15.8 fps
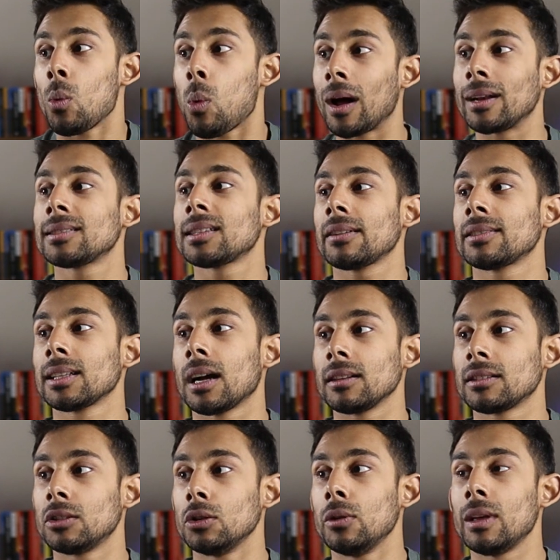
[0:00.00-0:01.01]
once I
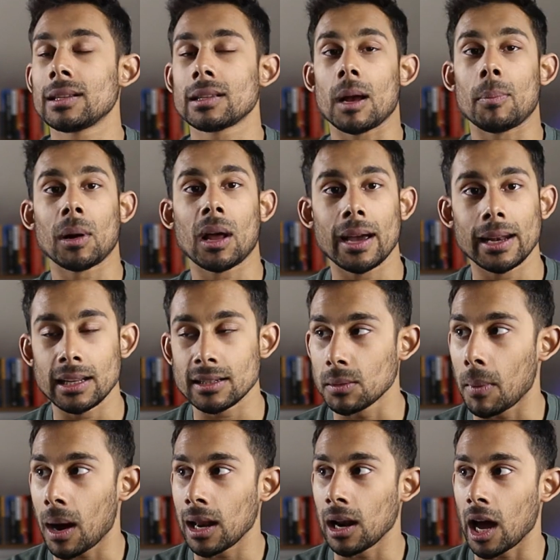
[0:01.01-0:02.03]
start to do this, I applied it
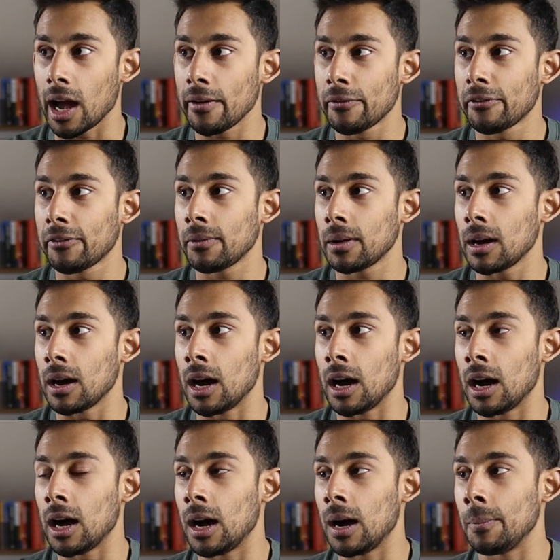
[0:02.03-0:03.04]
into my life
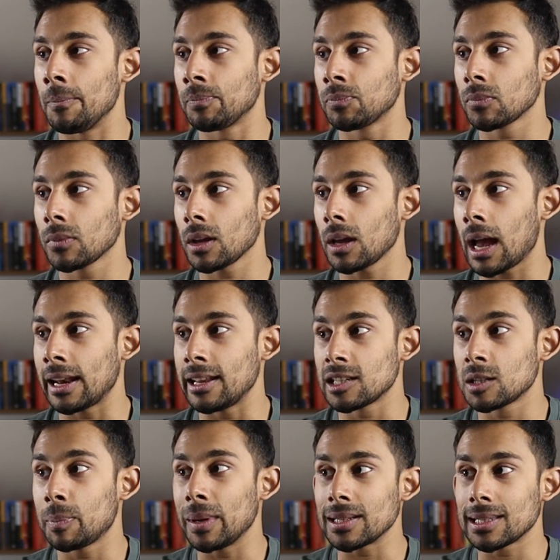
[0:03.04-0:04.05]
um, and it
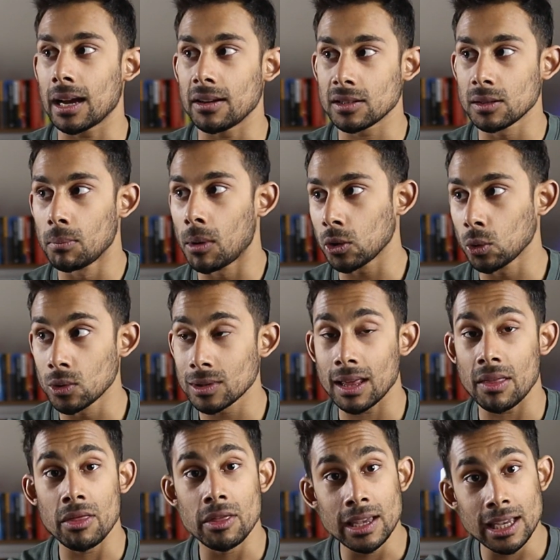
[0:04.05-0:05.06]
spits out into models.
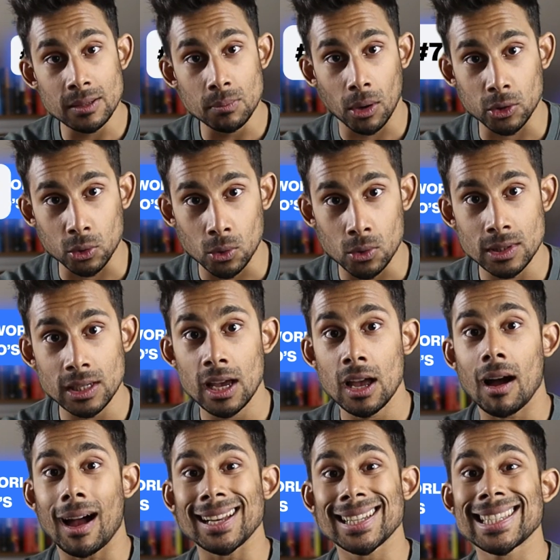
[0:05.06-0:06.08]
Then these models,
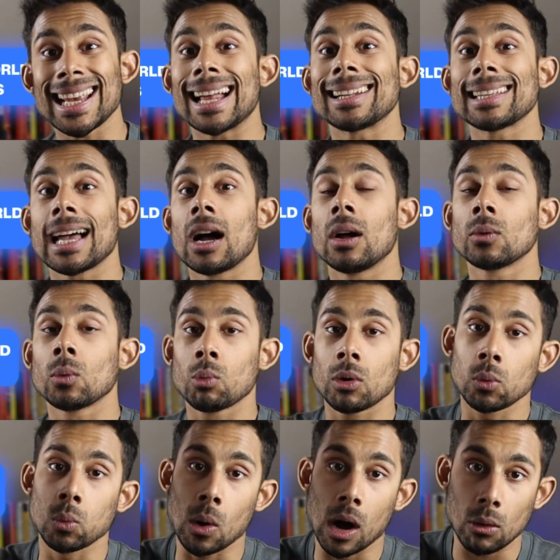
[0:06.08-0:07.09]
I sat down
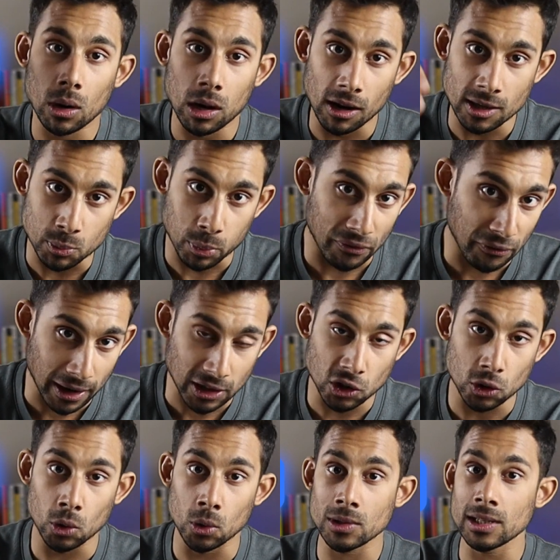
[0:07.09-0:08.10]
with world-class
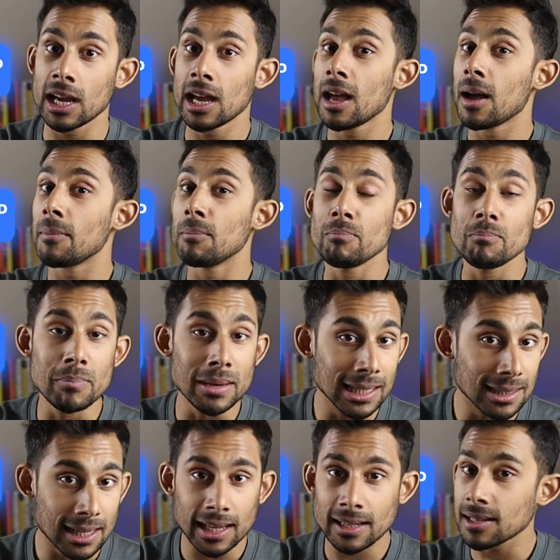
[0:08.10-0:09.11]
professionals,
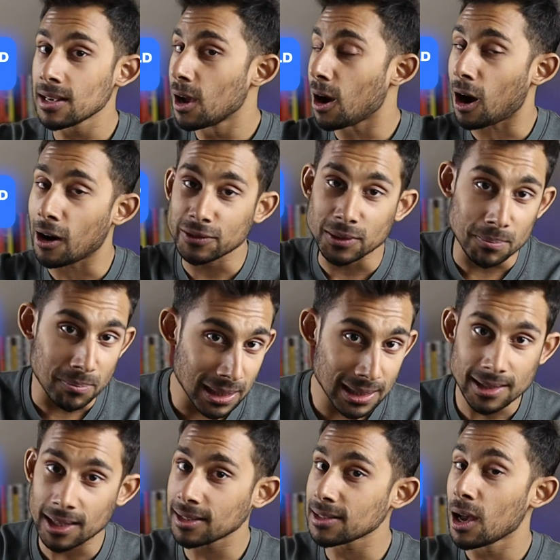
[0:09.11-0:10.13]
meetings after
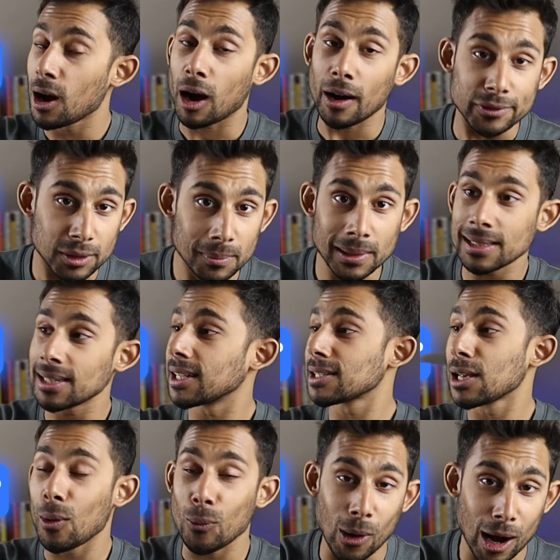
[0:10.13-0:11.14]
meetings after
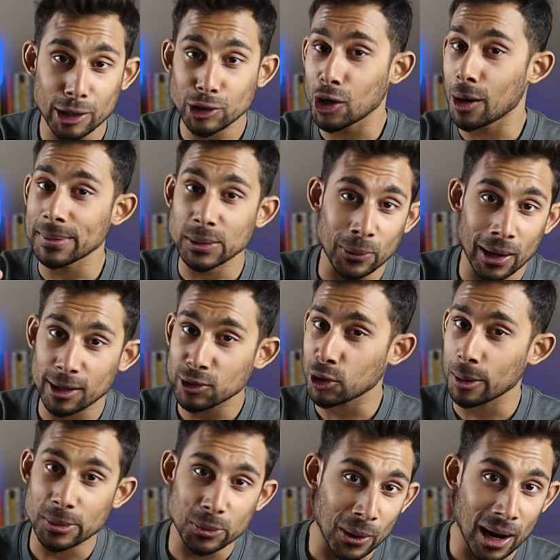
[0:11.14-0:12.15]
meetings, workshops,
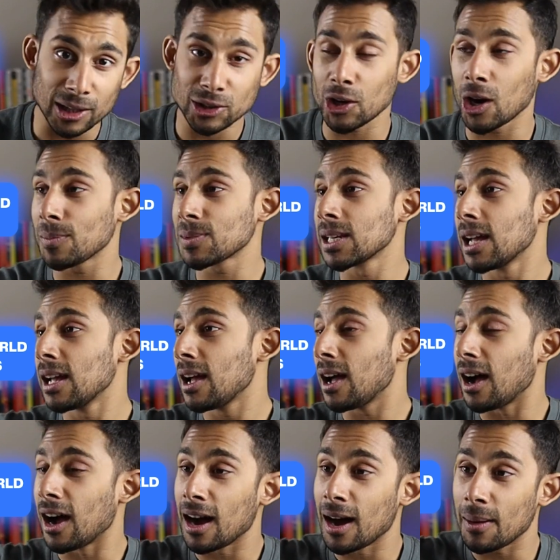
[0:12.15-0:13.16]
workshops, workshops,
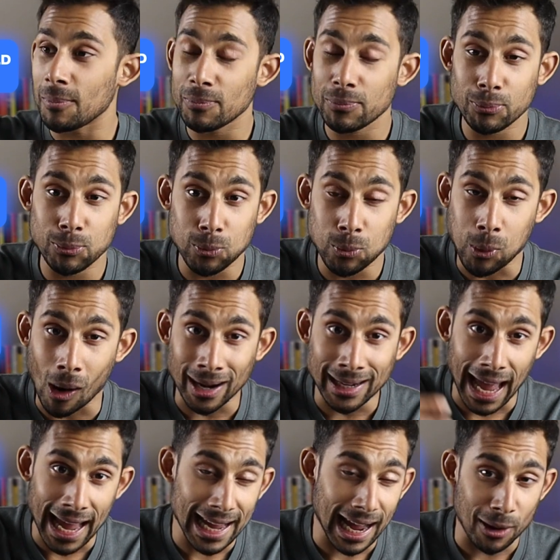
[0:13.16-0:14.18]
uh,
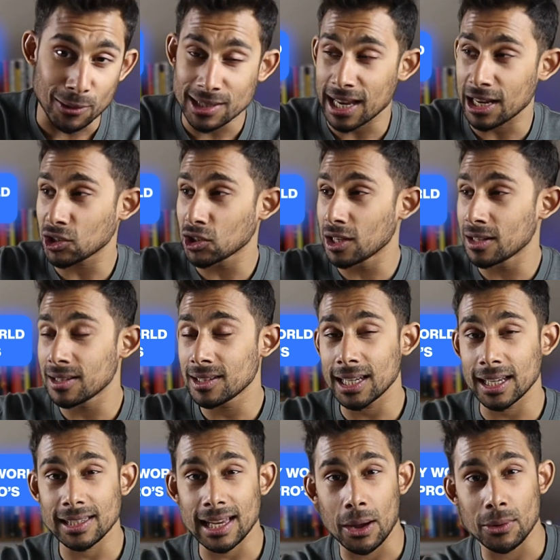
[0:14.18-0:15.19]
one eight-hour session,
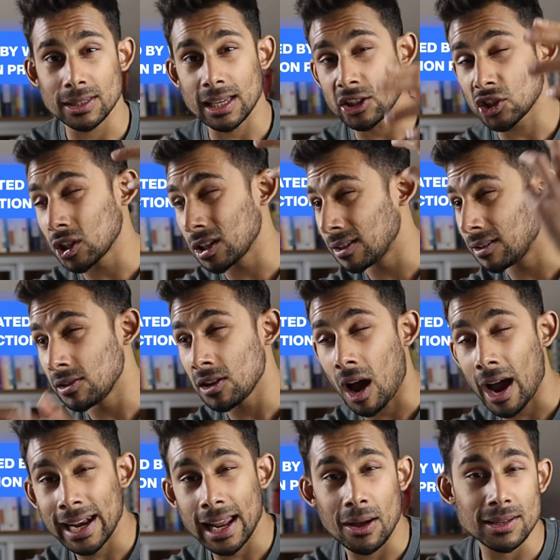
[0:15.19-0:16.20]
six-hour session,
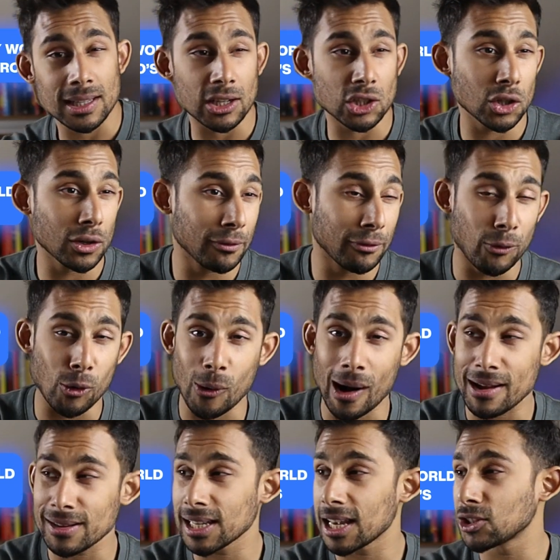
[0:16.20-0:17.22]
nine-hour session,
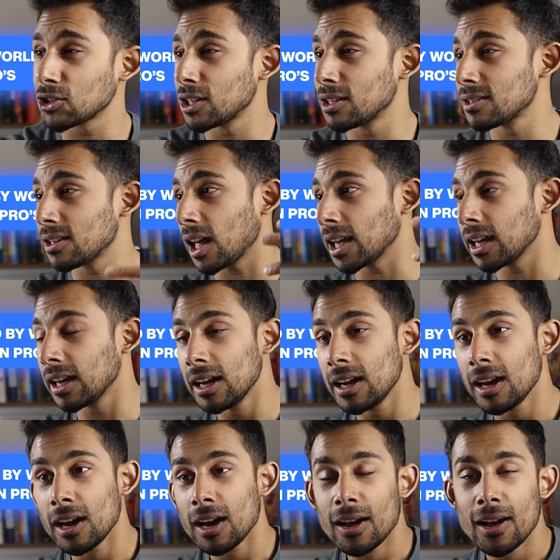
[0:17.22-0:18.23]
four-hour sessions, like
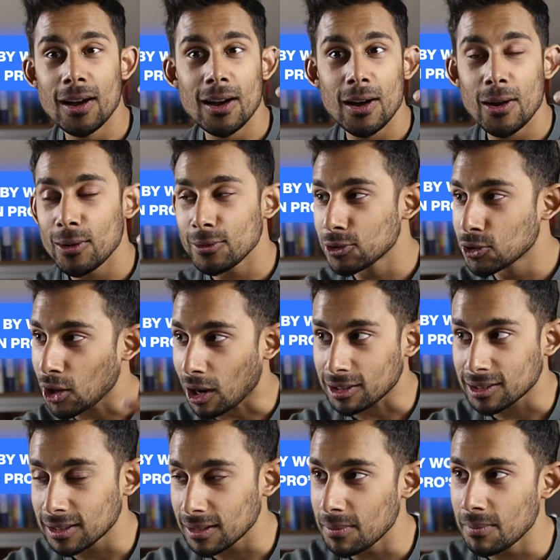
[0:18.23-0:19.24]

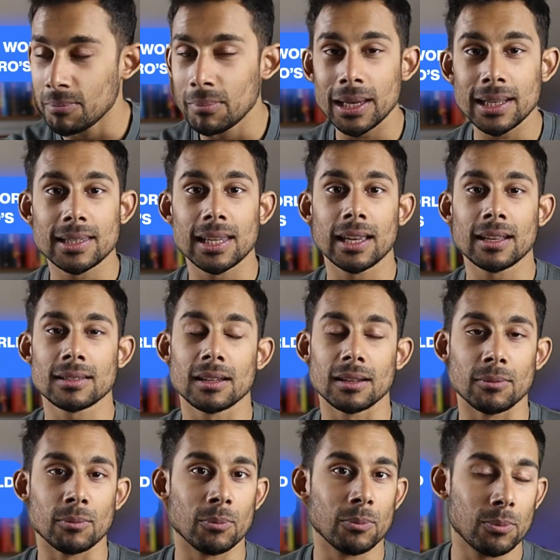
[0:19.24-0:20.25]
just meetings
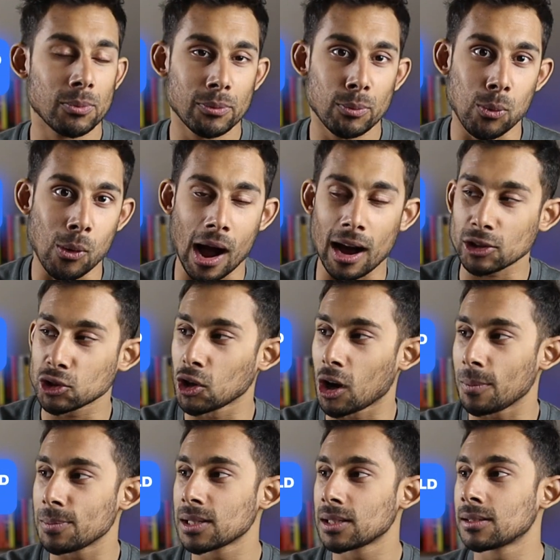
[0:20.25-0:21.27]
and
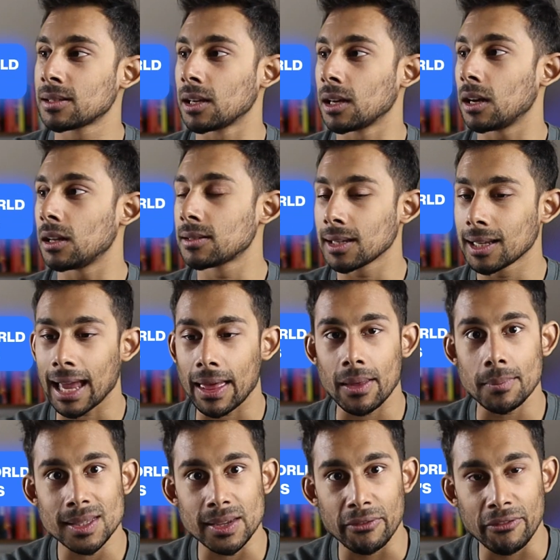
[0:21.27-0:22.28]
workshops to, to get
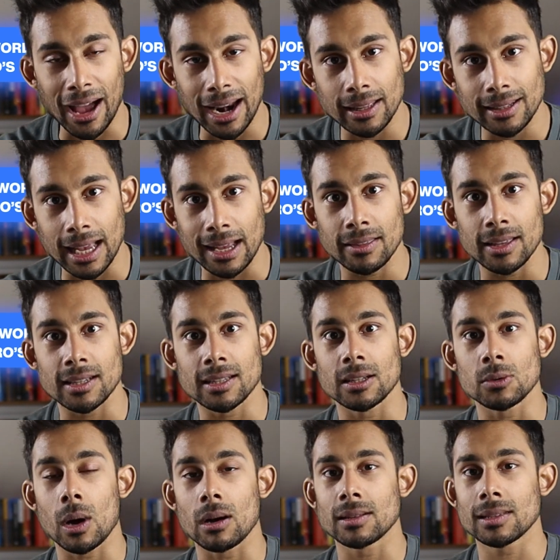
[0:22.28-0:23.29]
them to validate this
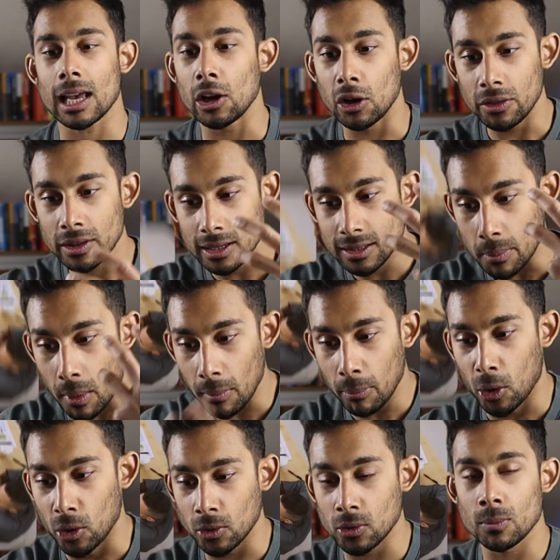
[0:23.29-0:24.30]
as well, to say, look, these are my
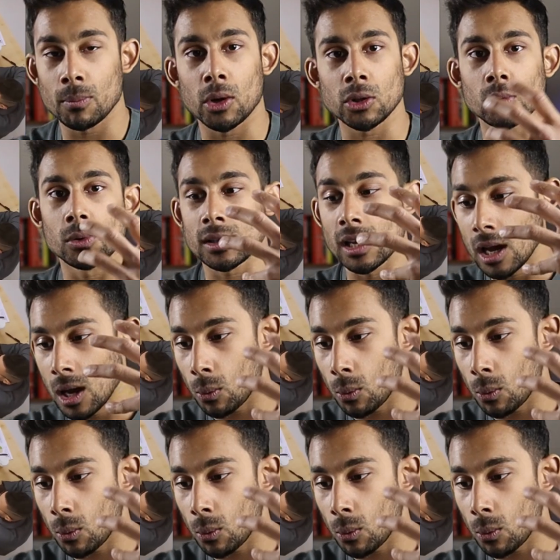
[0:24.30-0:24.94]
models,